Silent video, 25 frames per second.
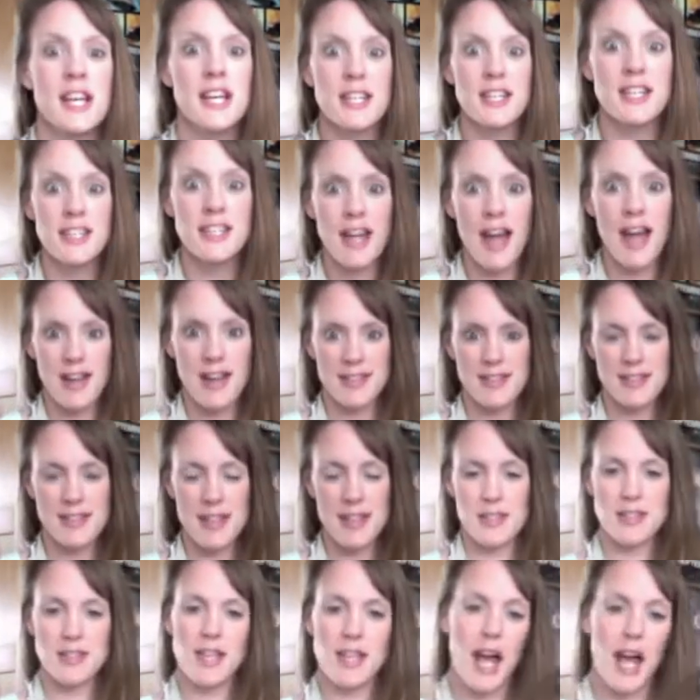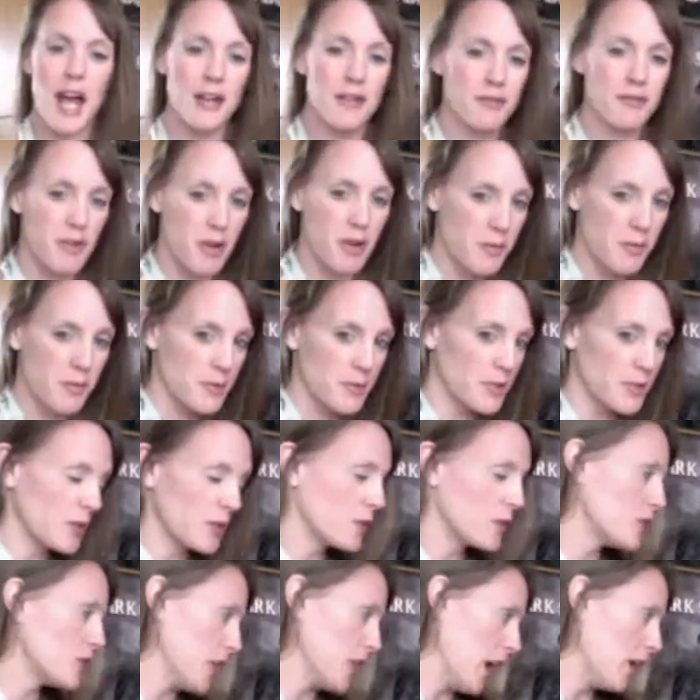Yes, aside from new
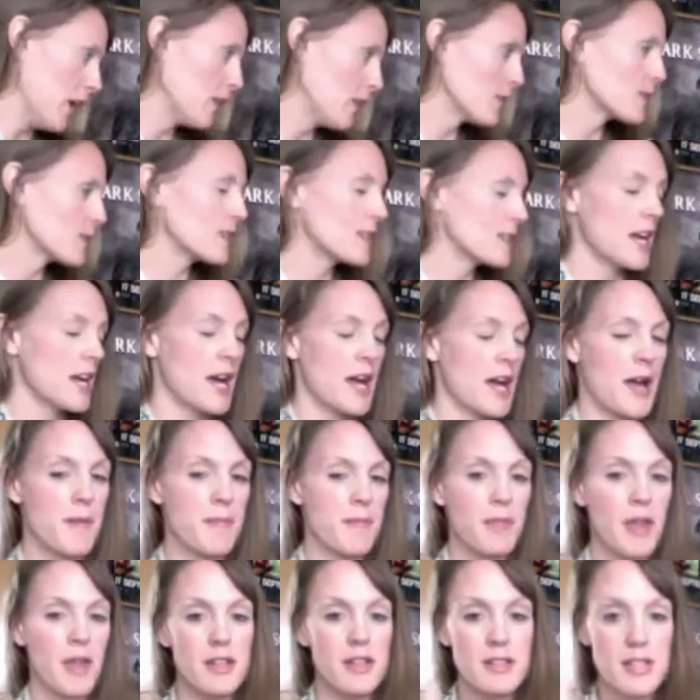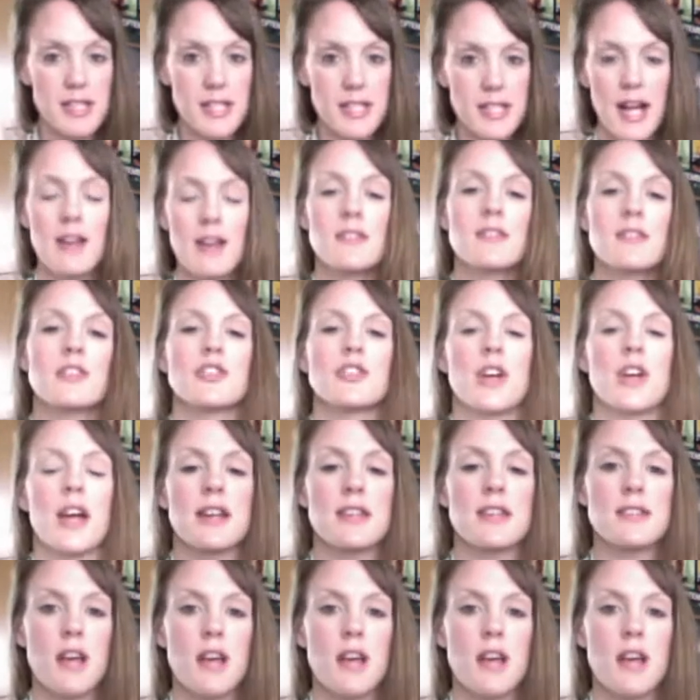shelves, as the title suggests,